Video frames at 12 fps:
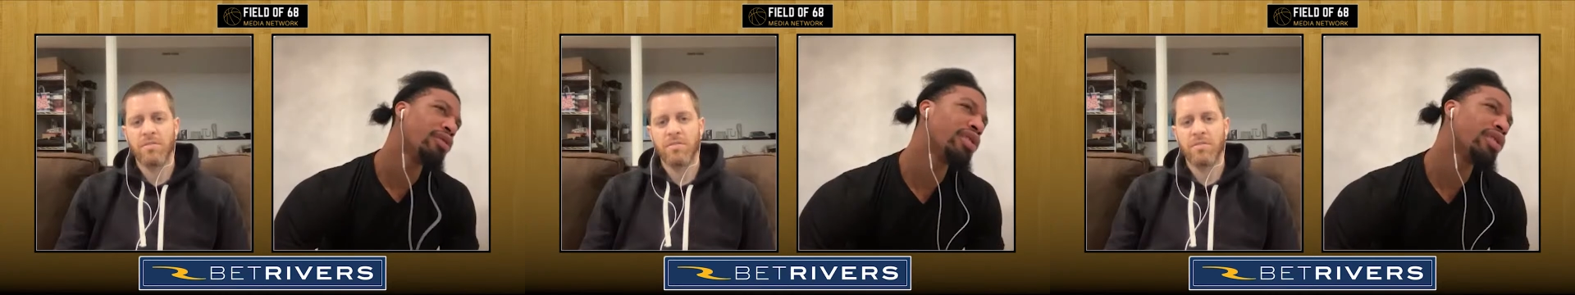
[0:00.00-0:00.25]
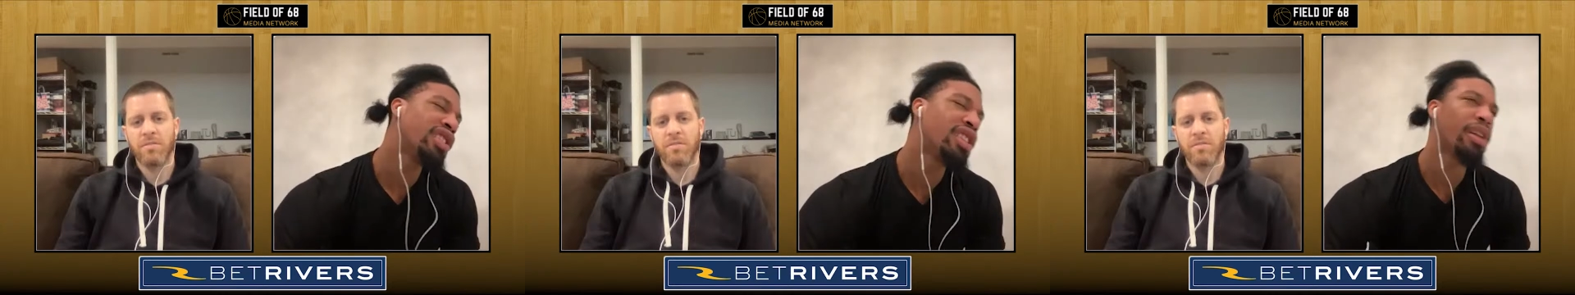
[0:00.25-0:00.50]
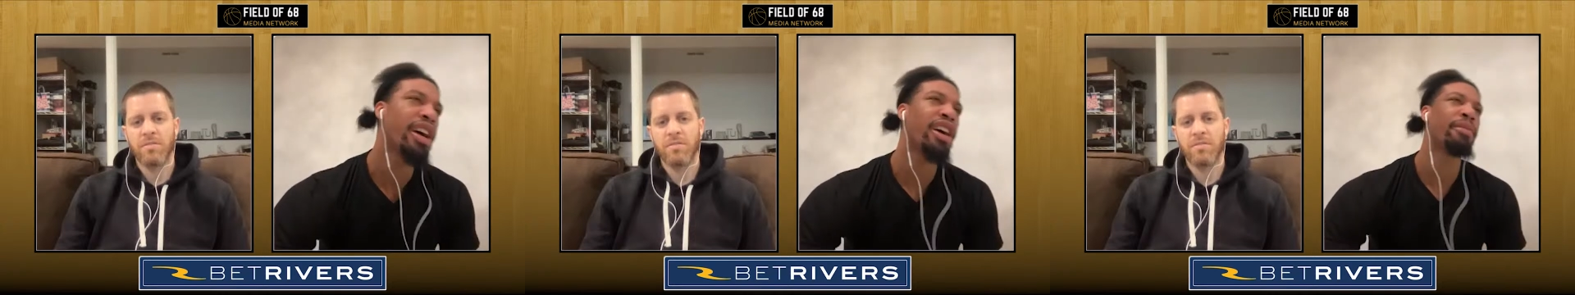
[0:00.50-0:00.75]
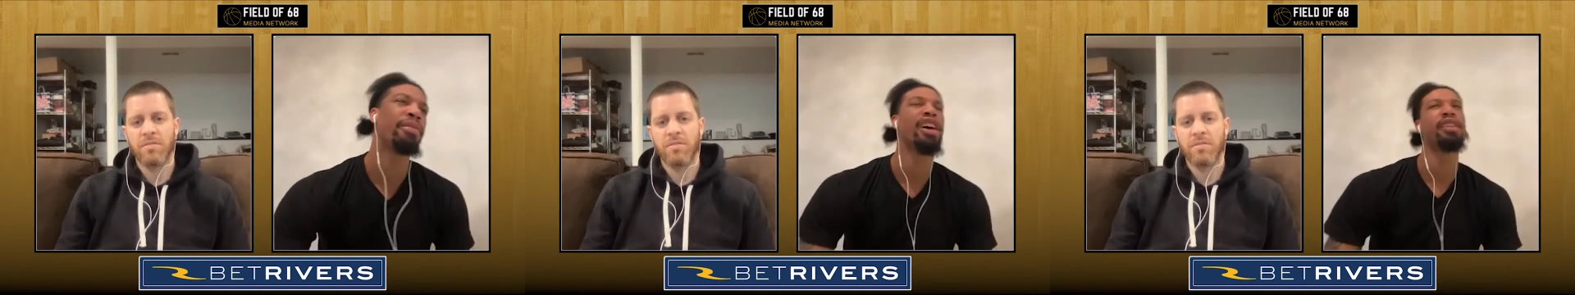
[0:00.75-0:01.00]
Speaker 1: cool as shit with
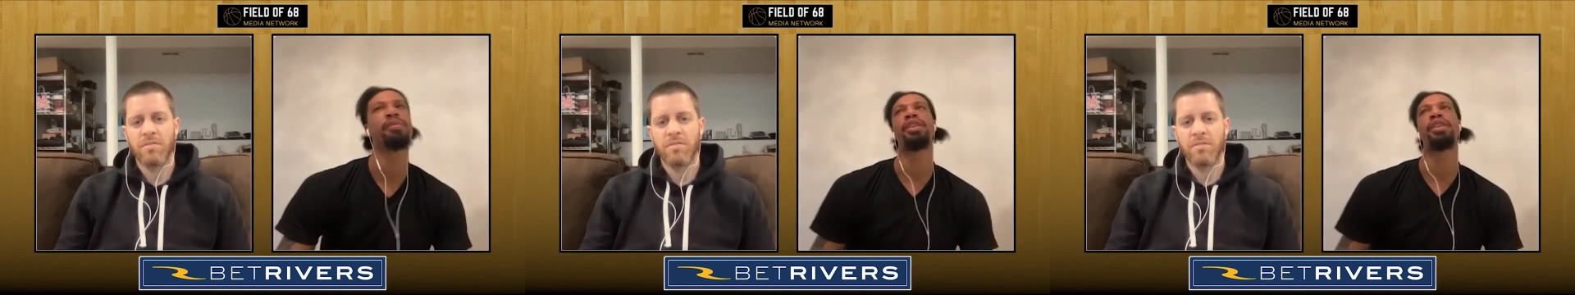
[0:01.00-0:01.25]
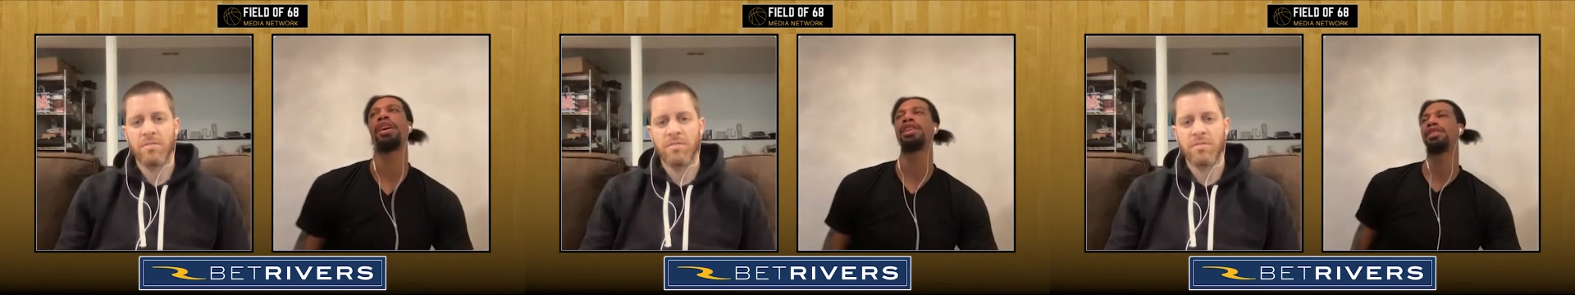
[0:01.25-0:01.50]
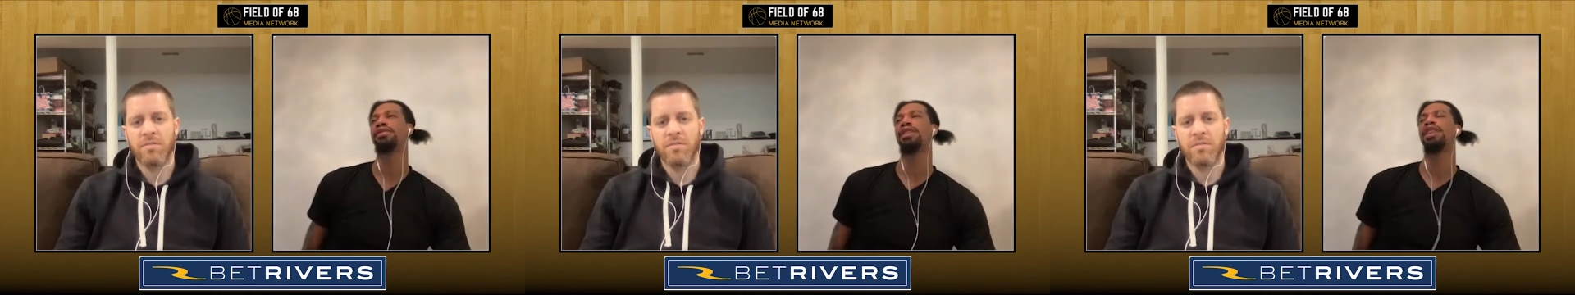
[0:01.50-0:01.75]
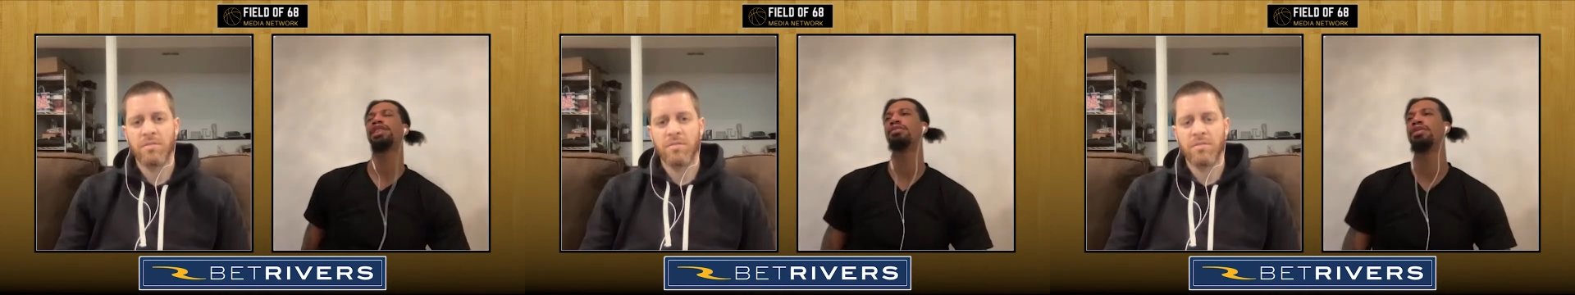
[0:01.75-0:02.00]
everybody, man. That shit,
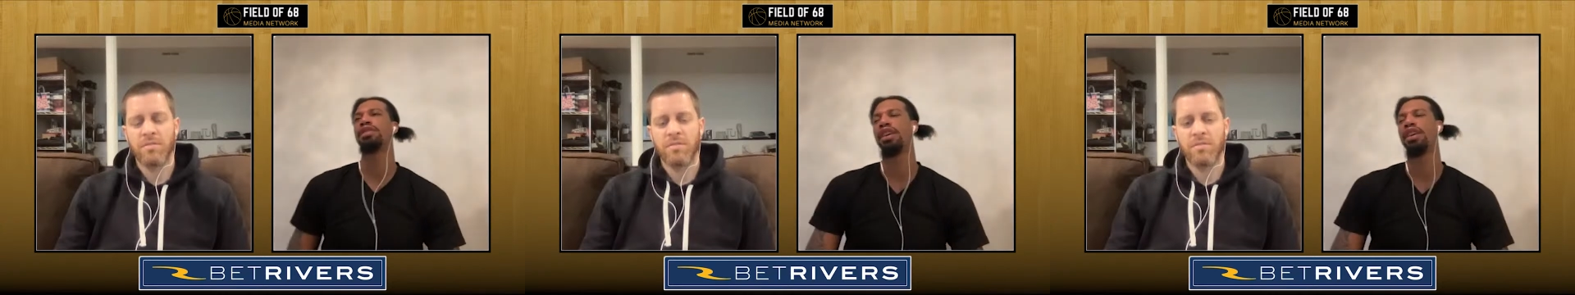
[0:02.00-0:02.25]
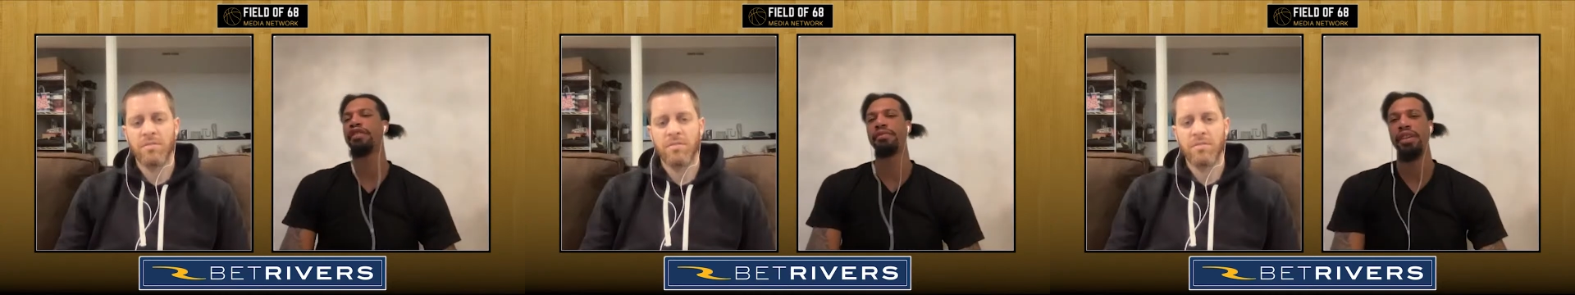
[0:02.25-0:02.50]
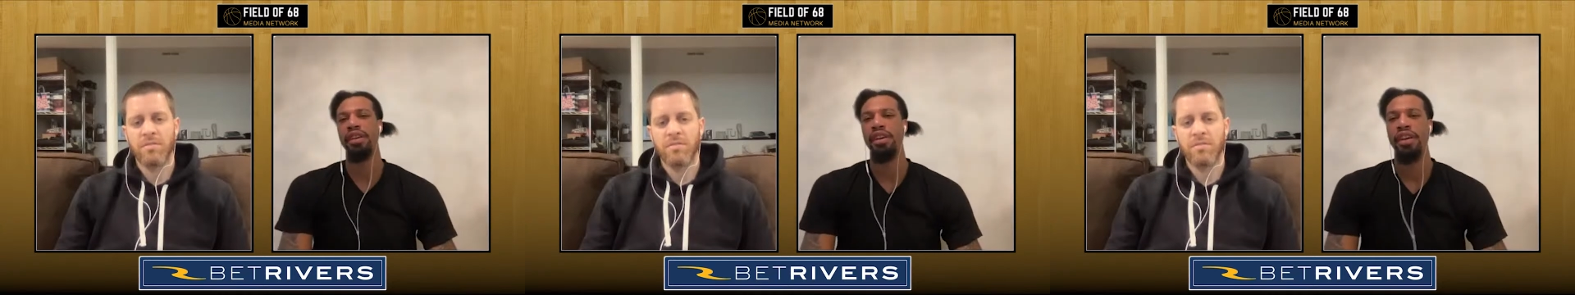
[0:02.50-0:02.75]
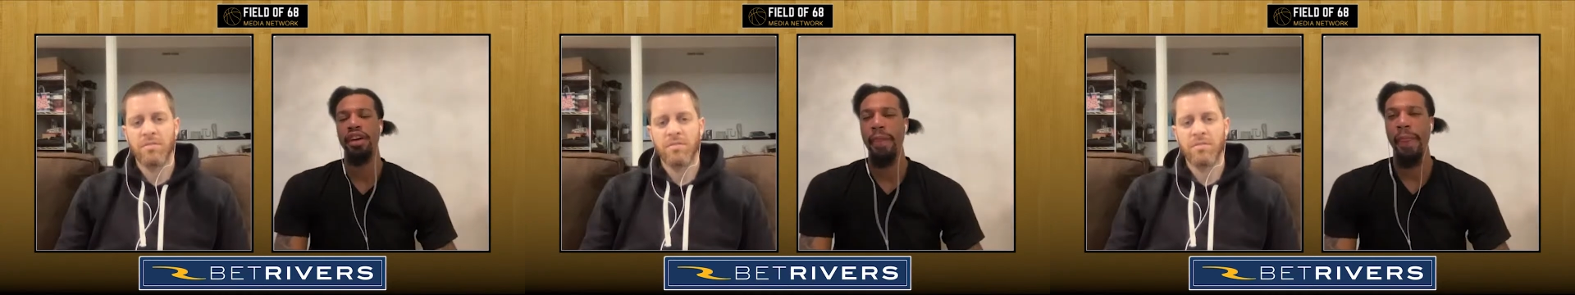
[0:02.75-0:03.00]
That shit was tough, man.
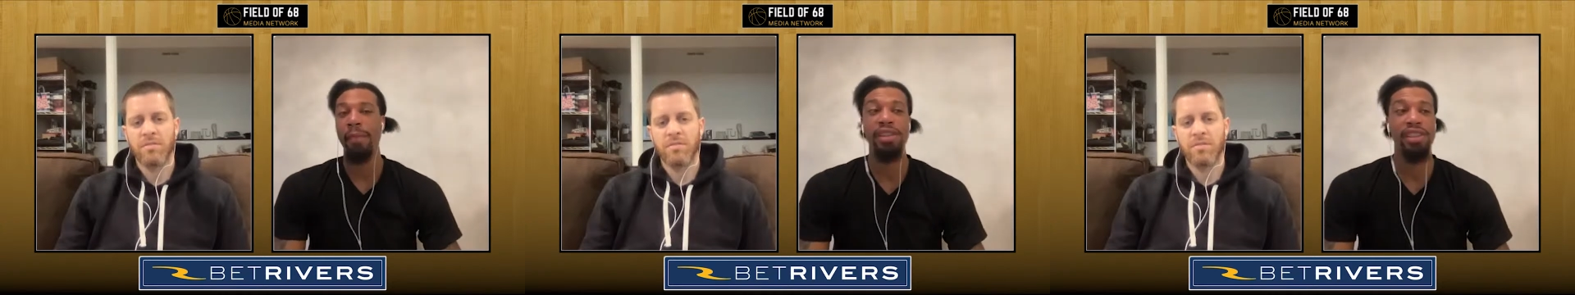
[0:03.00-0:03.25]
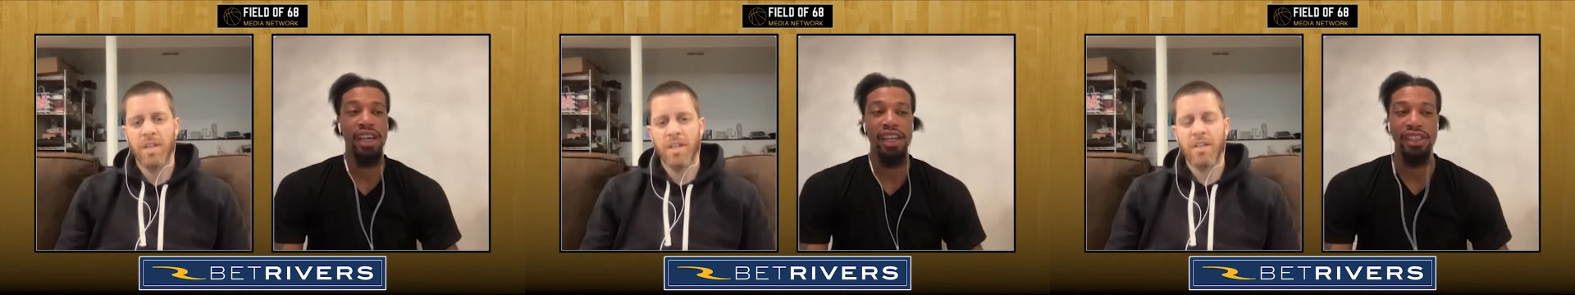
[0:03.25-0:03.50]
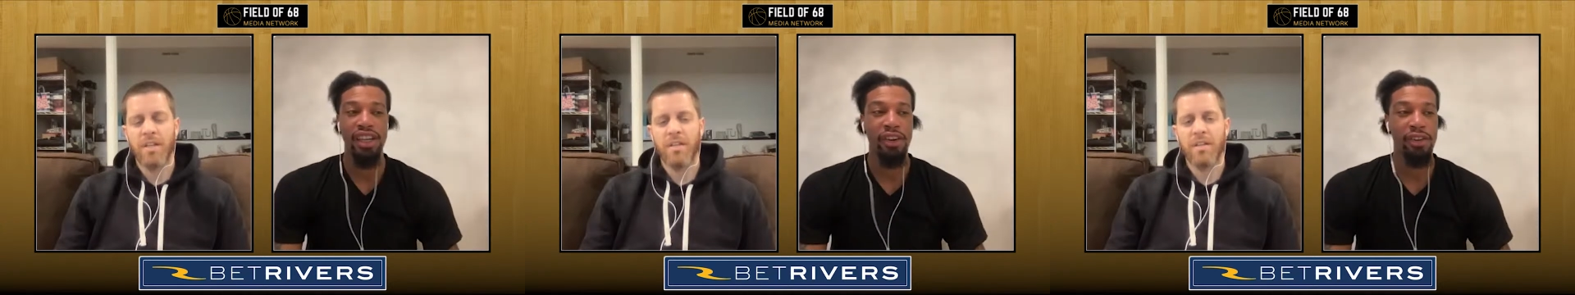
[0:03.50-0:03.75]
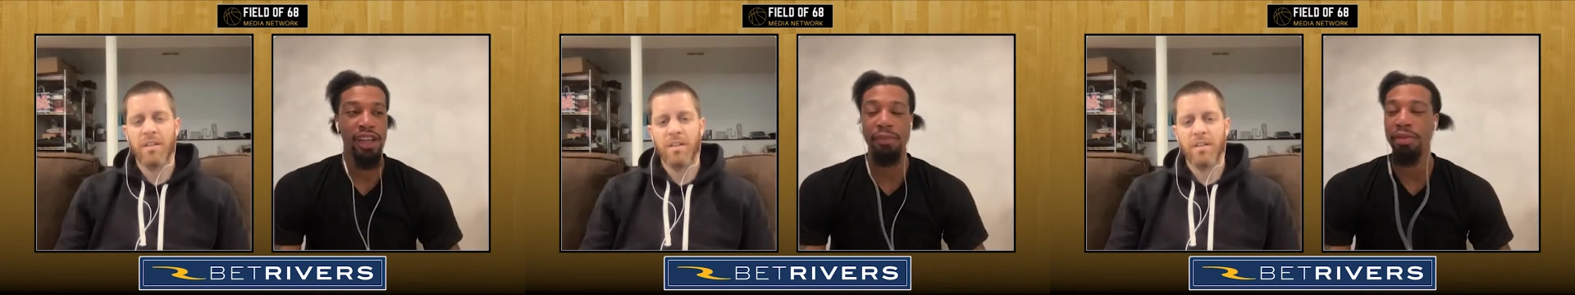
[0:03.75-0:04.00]
I missed that shit. I
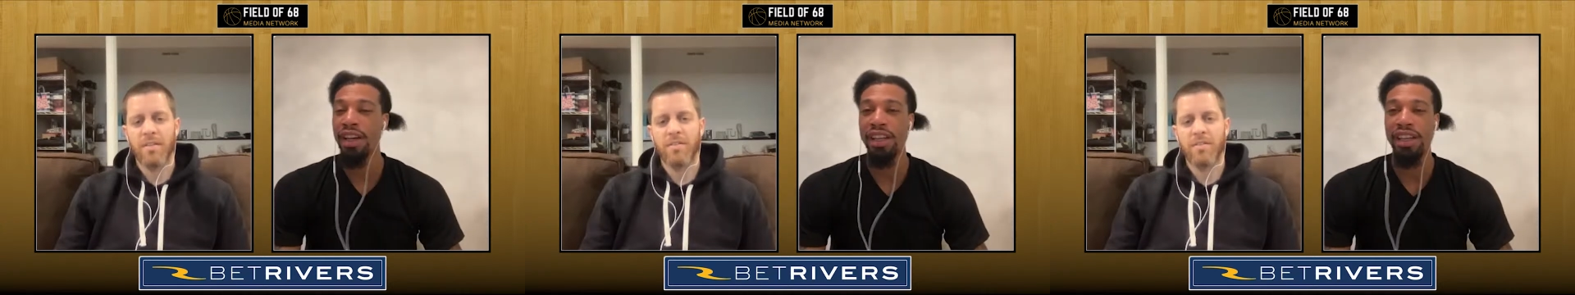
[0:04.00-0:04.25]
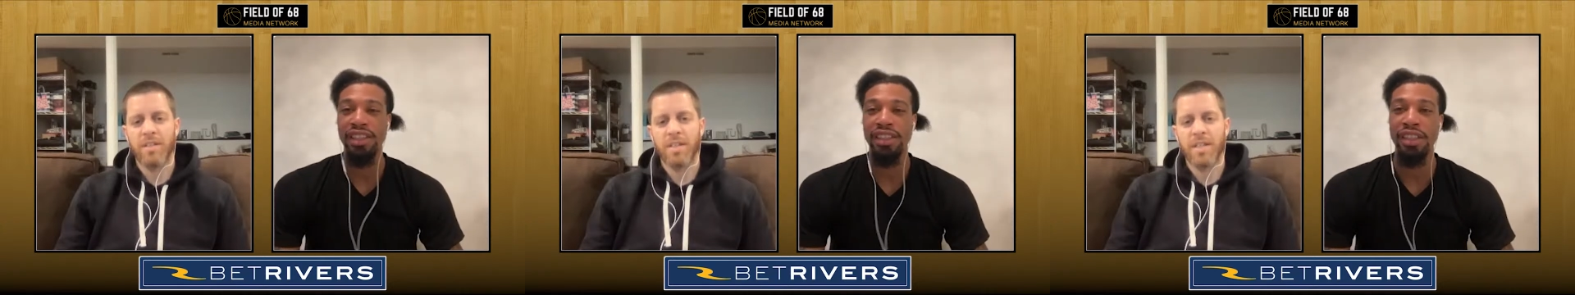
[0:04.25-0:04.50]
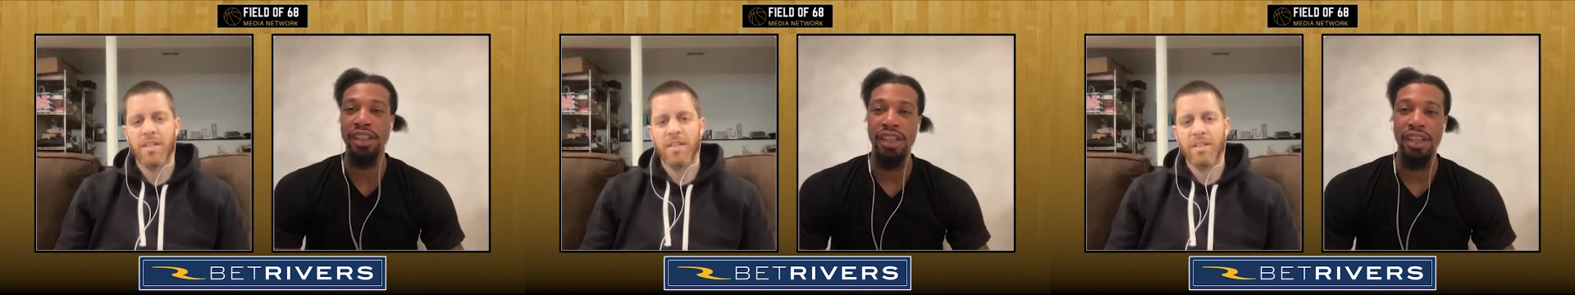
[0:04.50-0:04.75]
ain't gonna. I'm playing next year.